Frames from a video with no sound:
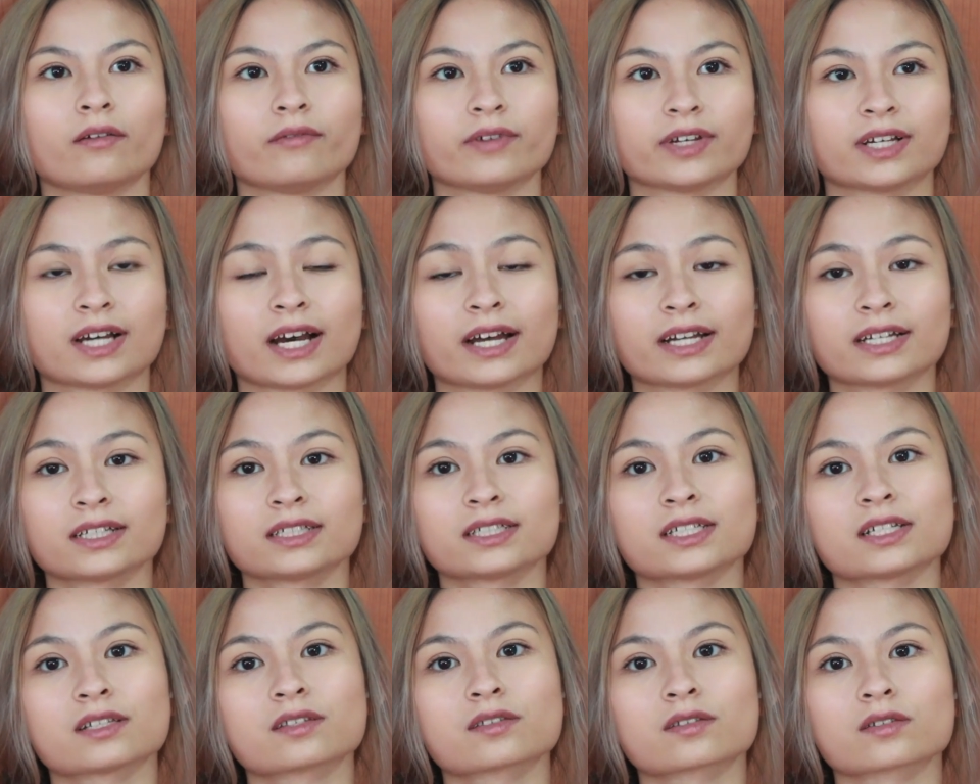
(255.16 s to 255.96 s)
regarding
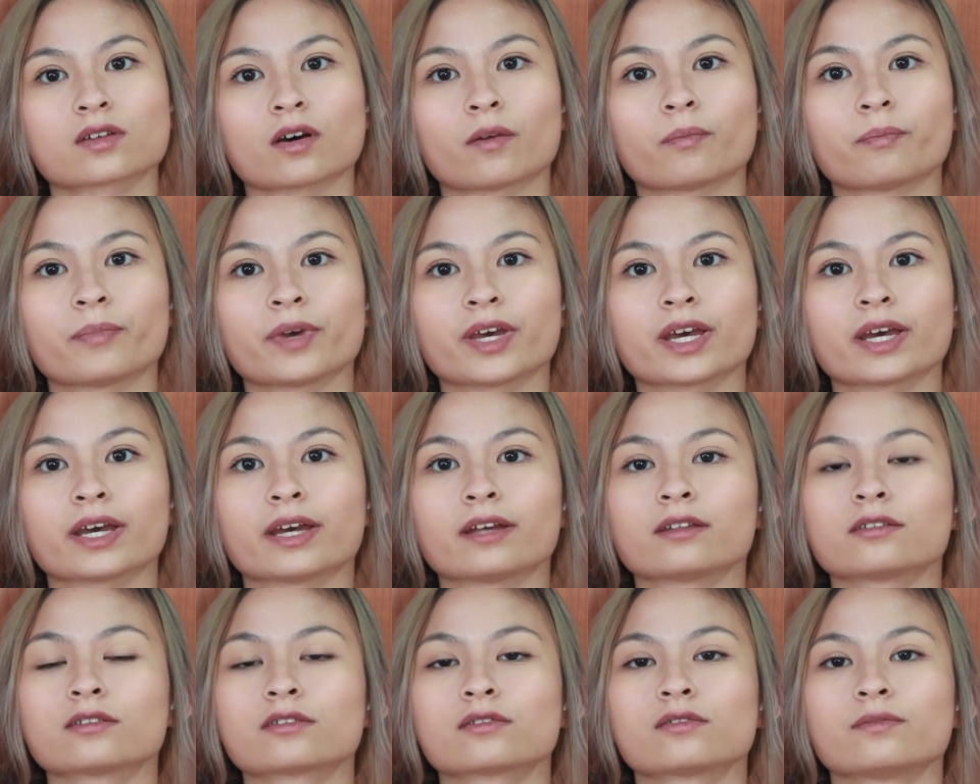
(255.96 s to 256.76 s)
this topic
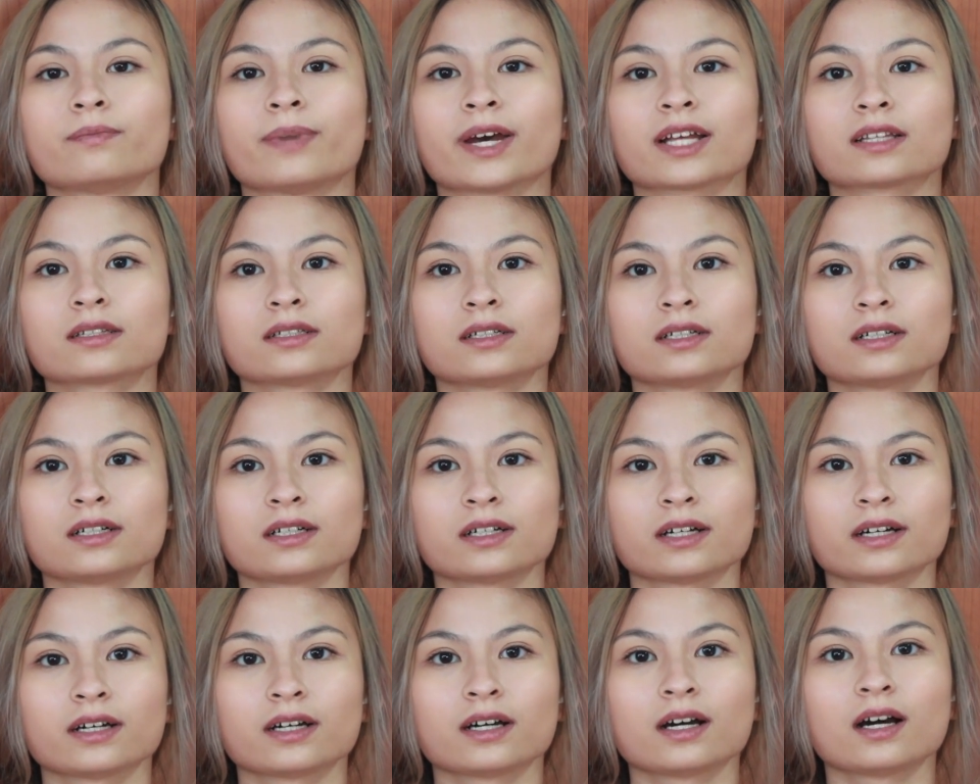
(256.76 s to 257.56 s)
to
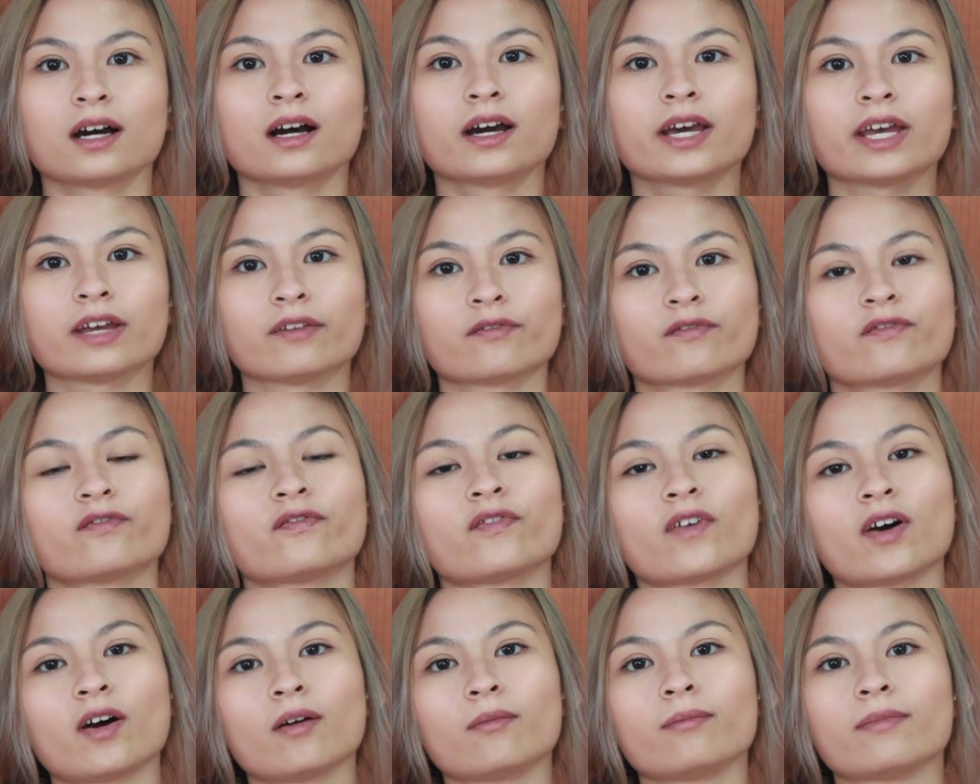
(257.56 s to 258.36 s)
better
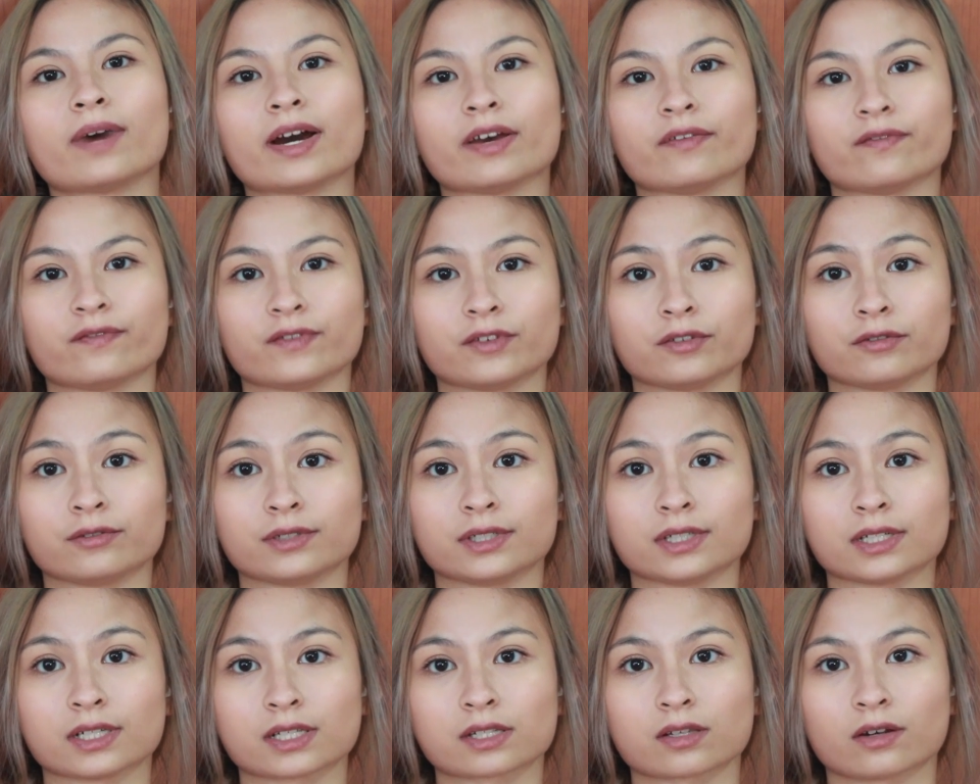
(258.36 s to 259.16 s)
inform my
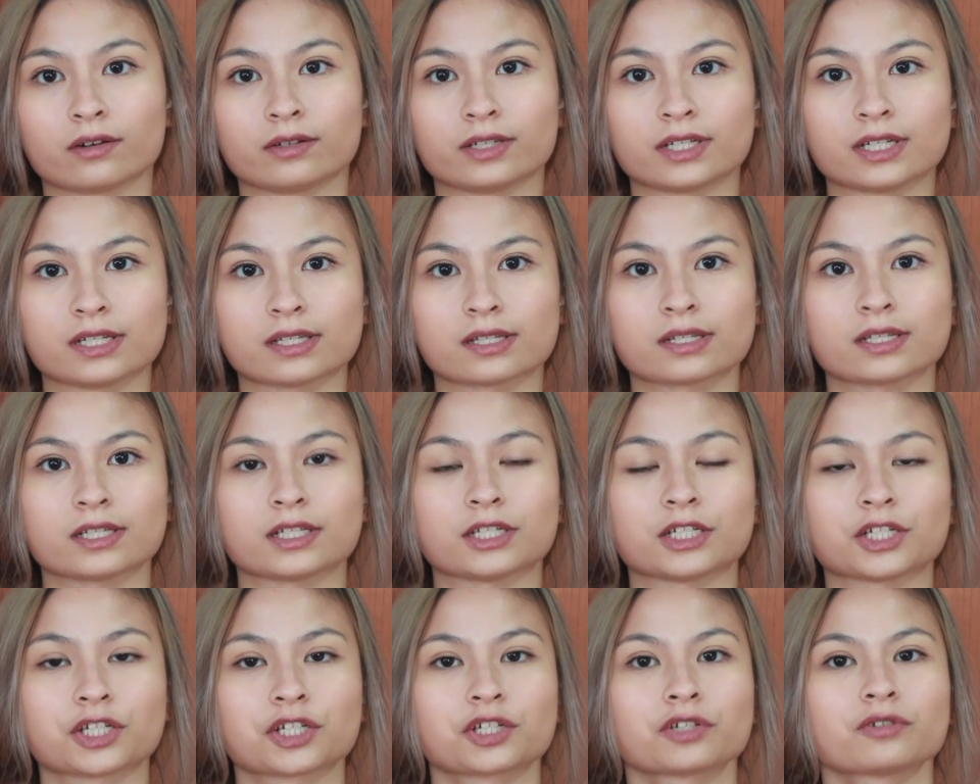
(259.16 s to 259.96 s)
viewers on this
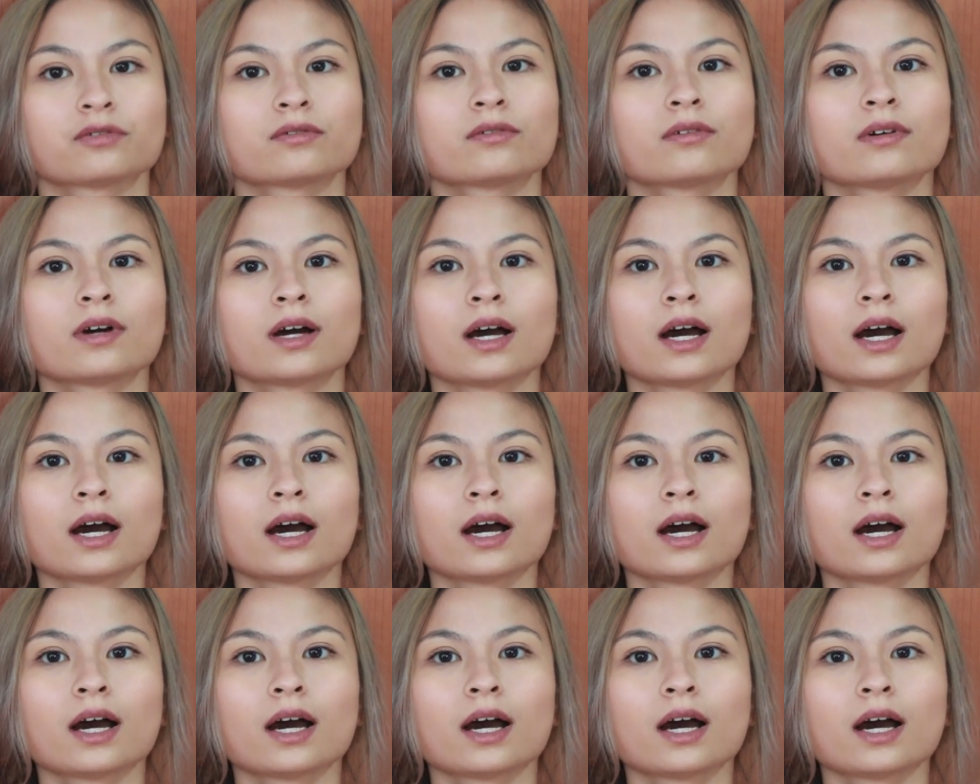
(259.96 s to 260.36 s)
issue.